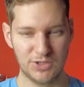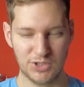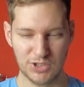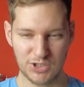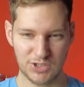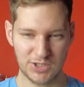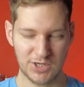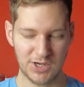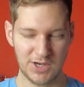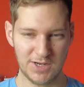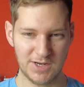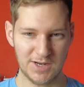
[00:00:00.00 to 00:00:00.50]

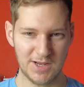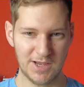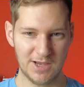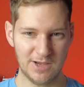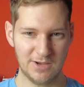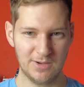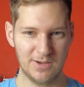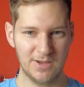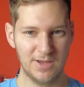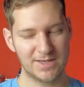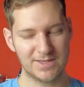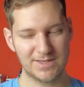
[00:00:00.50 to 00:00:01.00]
Just so you
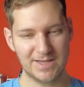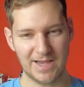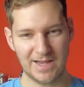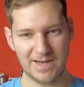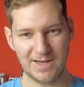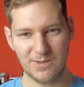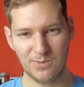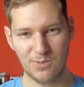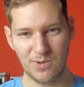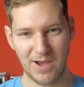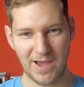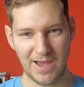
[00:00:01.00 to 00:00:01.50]
know
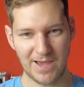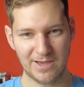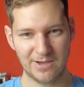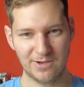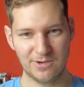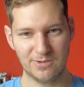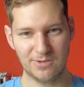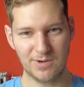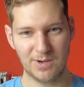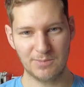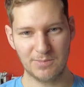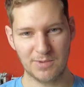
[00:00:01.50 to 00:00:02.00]
exactly what
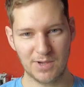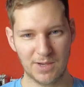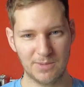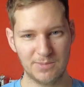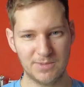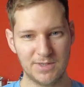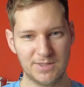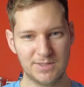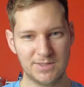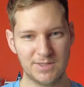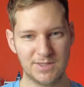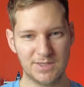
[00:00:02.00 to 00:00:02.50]
angle I'm
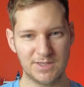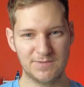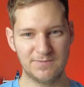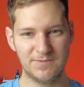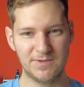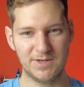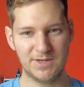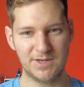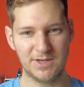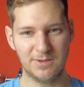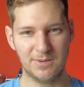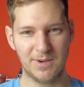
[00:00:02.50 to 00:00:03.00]
coming into this
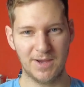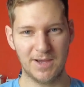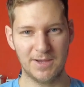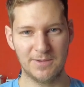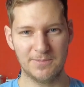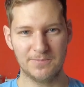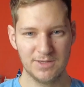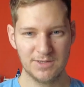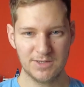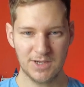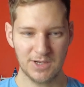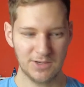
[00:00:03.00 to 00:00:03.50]
video at.
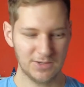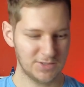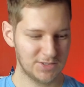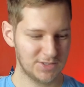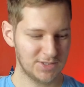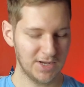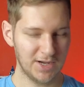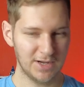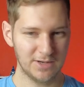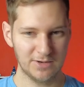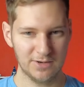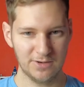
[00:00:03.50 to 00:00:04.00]
So
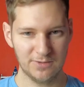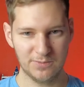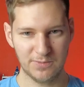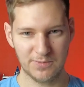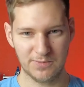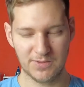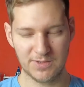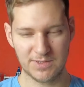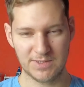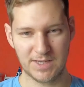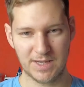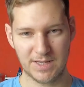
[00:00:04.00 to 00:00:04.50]
starting off
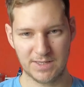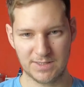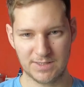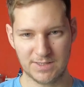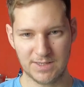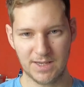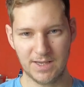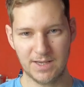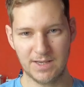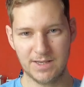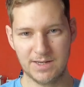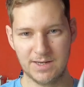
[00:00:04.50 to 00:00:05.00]
with this
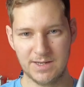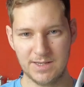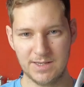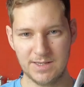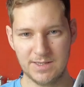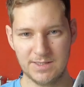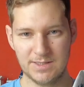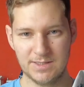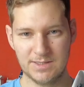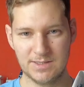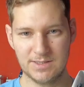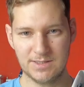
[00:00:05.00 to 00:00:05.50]
headset, it
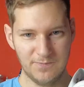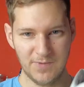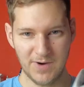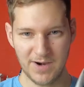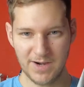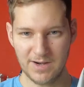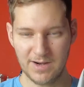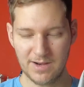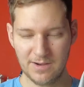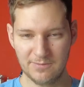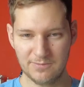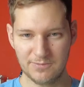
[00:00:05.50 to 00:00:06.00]
is
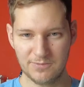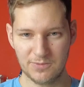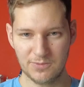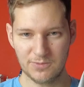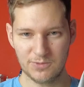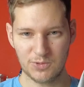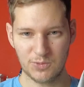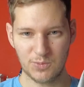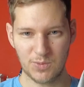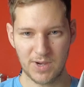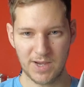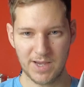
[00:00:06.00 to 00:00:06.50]
very comfortable
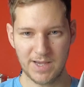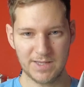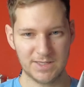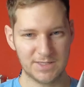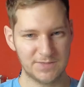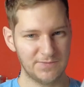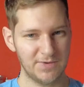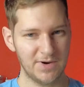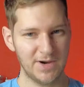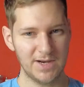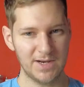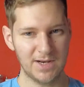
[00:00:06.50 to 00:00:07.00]
to wear. It's
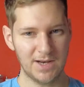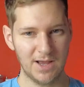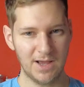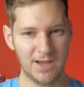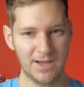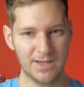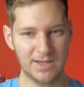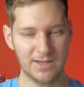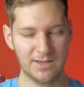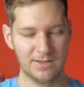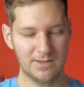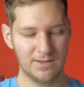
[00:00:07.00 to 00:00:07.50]
very
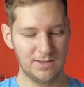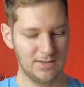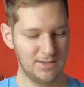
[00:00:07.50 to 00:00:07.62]
light.